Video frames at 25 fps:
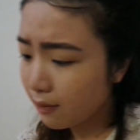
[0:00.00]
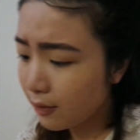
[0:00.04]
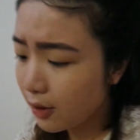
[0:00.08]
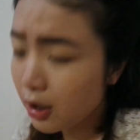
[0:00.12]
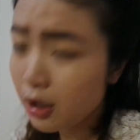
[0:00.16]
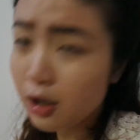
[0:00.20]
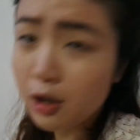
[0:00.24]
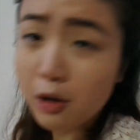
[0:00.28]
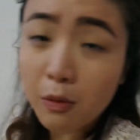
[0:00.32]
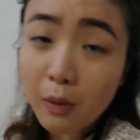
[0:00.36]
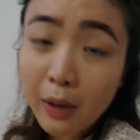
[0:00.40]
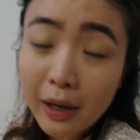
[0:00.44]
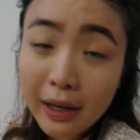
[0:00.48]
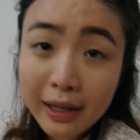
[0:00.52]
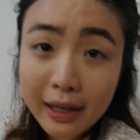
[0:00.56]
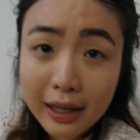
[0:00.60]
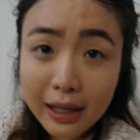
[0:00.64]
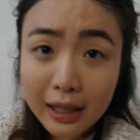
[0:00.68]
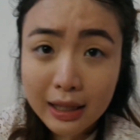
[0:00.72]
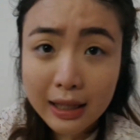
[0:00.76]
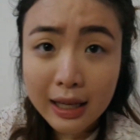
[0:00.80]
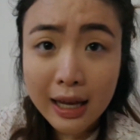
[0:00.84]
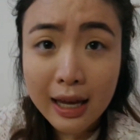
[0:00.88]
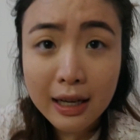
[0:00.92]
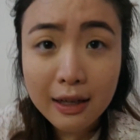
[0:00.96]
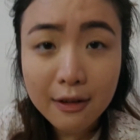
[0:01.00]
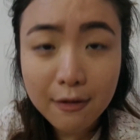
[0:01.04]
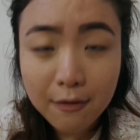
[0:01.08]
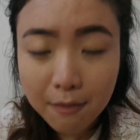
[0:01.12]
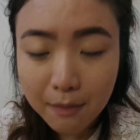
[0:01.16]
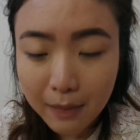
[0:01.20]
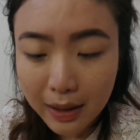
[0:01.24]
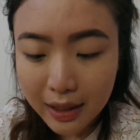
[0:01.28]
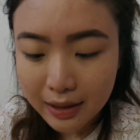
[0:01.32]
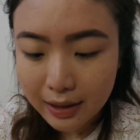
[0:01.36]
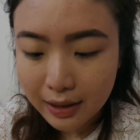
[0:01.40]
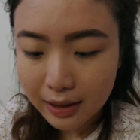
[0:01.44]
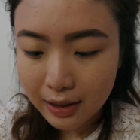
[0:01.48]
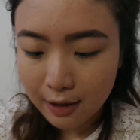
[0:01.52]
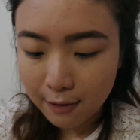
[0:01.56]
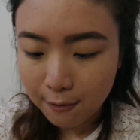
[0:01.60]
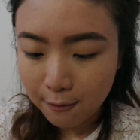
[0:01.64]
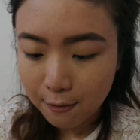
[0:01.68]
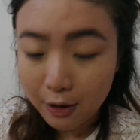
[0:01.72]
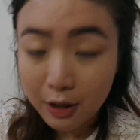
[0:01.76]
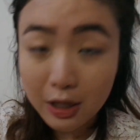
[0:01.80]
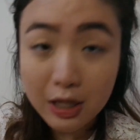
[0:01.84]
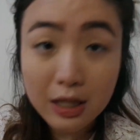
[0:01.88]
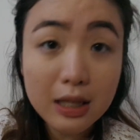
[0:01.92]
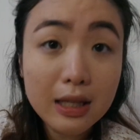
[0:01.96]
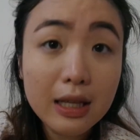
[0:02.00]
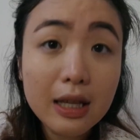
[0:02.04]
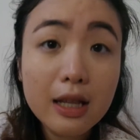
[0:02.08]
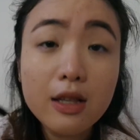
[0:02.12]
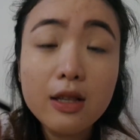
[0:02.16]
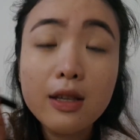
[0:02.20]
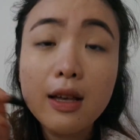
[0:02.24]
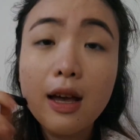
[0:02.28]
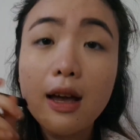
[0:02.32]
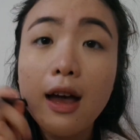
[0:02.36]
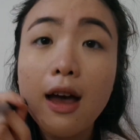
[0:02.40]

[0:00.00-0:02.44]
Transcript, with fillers: you know what, it kind of makes a difference since I